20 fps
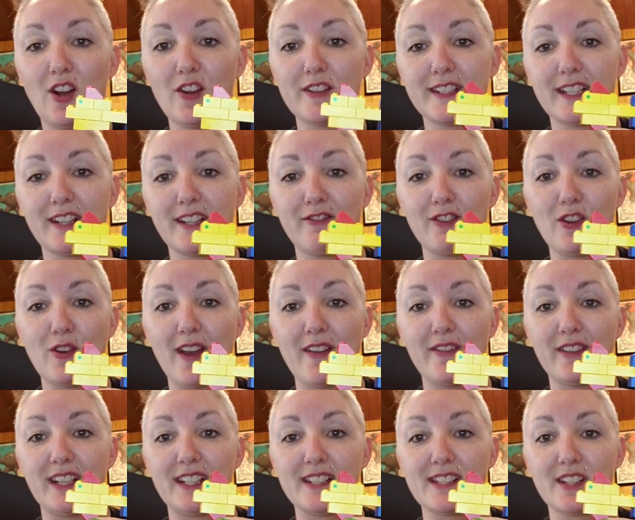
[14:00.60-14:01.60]
I'll see if you
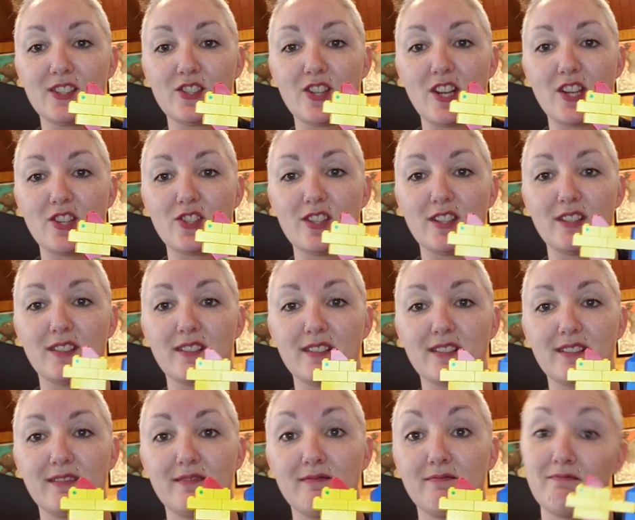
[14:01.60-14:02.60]
have any
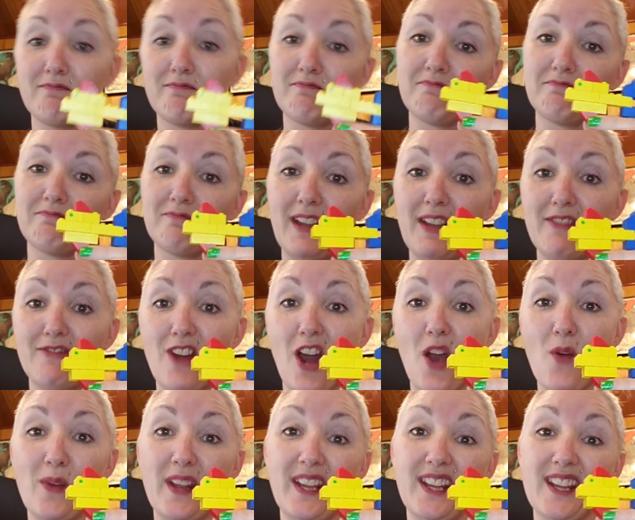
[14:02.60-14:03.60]
suggestions. If
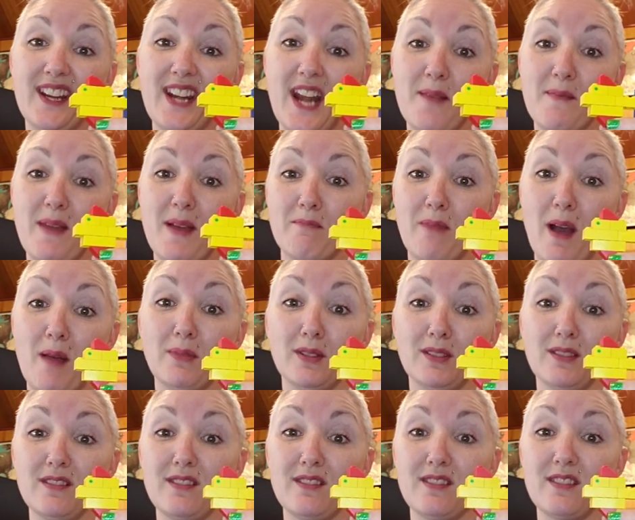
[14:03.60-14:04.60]
not, we can name it
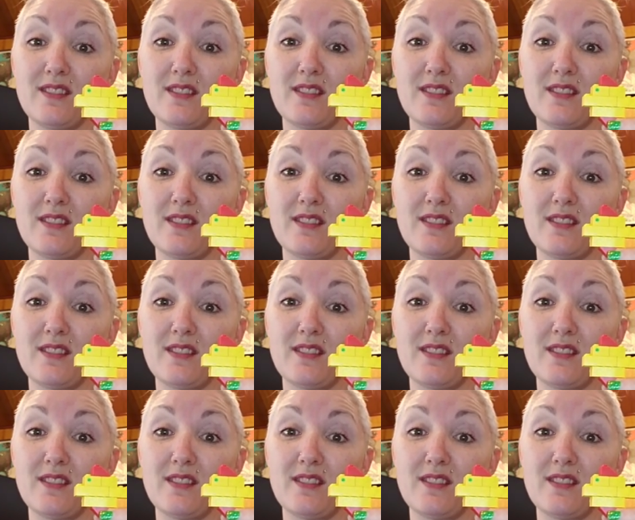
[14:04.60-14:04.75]
Bubbles.